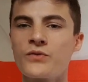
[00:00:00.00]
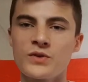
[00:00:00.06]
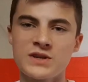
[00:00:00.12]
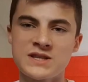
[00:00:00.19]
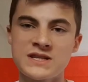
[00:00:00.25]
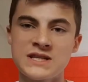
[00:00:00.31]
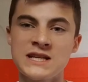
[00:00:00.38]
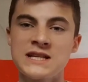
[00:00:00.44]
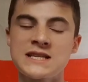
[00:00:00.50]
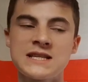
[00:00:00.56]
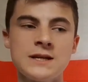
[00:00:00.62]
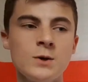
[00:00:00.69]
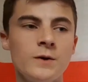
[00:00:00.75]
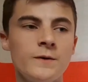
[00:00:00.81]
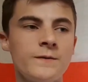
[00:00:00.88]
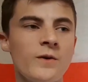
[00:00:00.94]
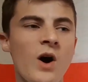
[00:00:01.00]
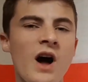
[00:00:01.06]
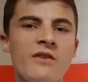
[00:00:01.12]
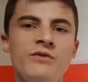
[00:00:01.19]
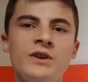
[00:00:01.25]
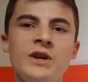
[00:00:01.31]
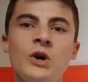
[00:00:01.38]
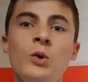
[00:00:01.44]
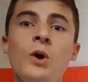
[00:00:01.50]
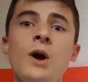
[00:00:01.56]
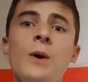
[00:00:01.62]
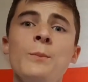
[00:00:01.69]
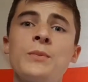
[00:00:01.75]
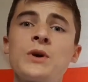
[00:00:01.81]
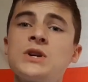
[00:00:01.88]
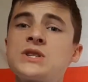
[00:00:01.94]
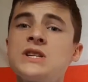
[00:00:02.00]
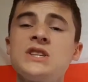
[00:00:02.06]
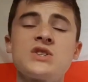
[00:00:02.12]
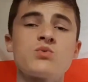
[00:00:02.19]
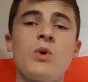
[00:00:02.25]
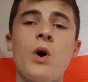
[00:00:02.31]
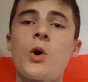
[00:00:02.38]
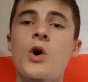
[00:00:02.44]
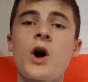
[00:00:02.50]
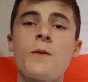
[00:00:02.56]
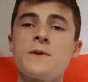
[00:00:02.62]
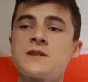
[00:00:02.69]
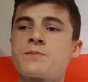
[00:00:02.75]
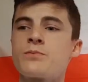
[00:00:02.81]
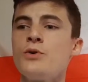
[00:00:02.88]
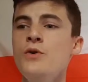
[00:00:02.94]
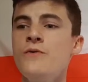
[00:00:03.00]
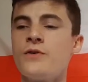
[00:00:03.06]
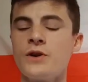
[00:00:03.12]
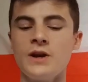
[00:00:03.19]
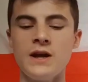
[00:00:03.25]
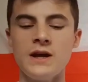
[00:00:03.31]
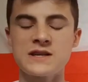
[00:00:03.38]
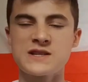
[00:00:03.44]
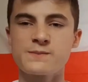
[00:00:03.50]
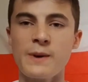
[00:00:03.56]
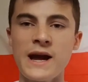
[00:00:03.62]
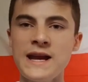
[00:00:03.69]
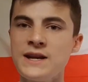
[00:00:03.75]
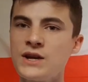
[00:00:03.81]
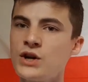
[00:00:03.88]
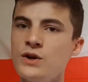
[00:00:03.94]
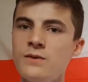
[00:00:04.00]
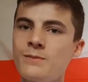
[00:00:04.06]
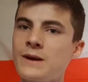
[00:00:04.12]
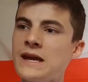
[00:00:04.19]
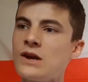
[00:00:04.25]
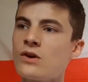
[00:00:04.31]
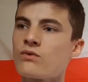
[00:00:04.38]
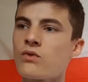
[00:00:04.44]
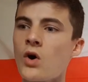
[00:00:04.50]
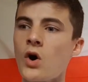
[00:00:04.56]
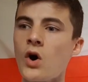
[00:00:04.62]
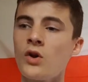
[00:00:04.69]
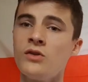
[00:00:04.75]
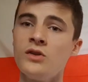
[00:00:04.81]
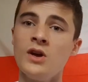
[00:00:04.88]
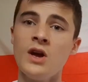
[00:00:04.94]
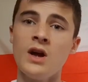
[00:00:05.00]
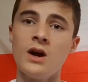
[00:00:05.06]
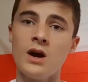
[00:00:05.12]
for a 6-0 or 5-0, because at this World Cup it's proven Spain couldn't beat Iran.